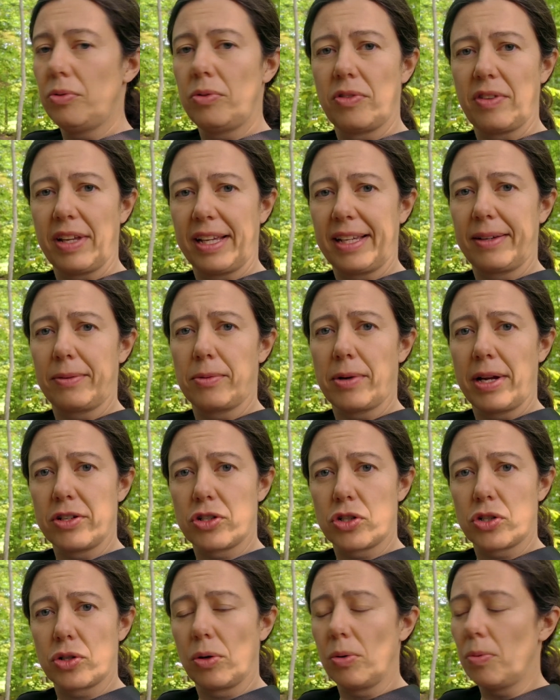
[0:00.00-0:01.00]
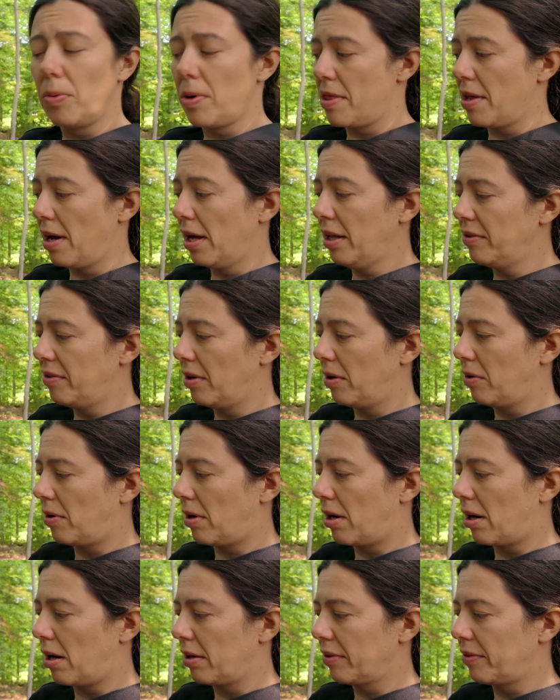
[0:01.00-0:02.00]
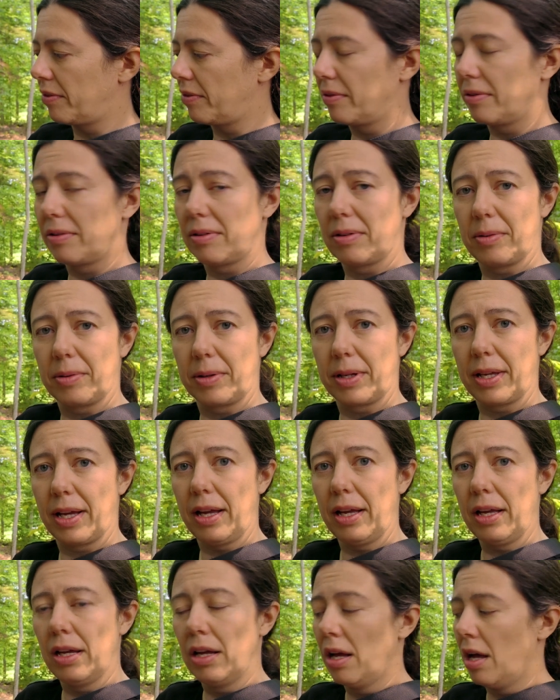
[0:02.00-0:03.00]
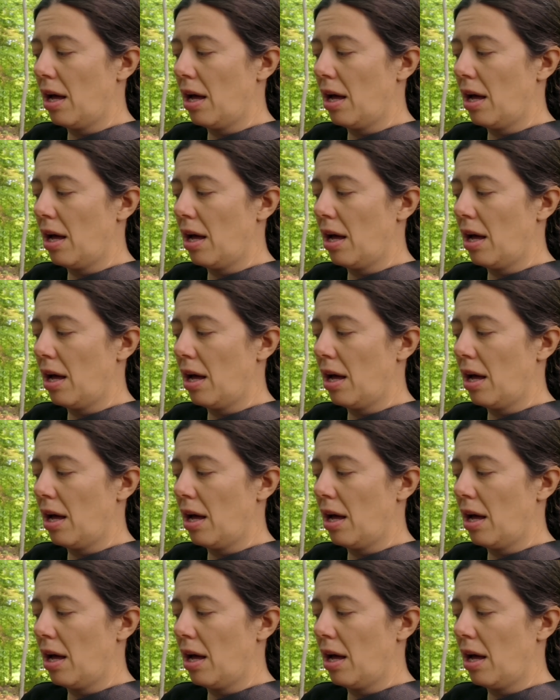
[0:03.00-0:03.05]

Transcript: sequential without the little heart. Okay?